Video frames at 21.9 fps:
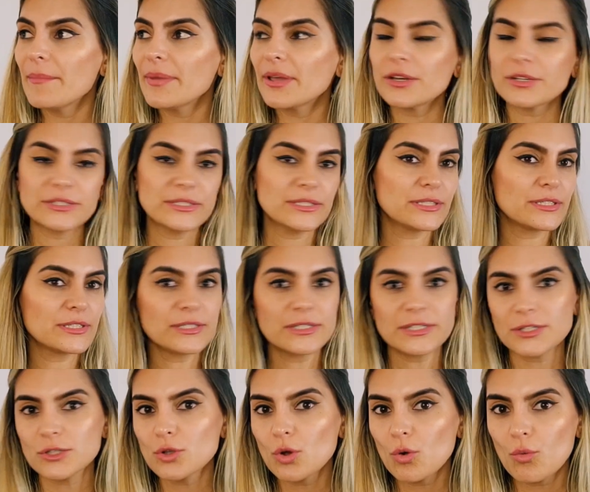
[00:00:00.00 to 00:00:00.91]
because this
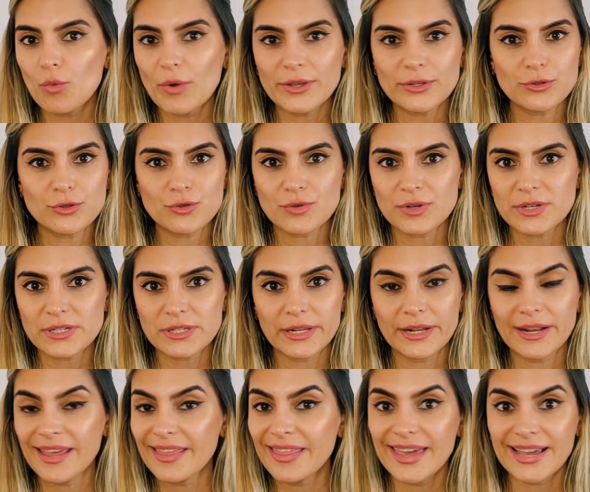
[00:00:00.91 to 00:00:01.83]
is just no way to
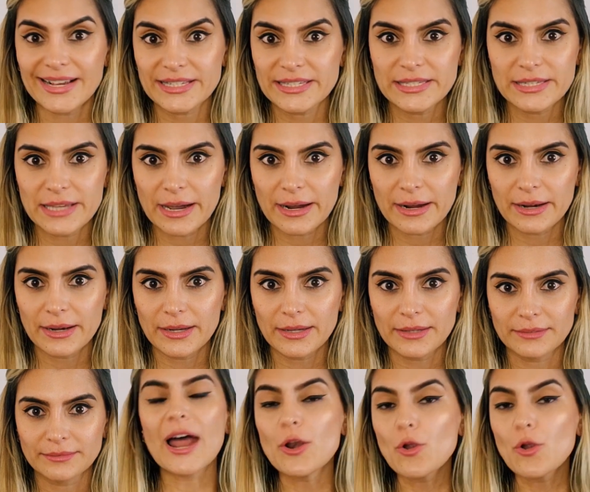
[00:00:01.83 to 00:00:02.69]
translate it exactly.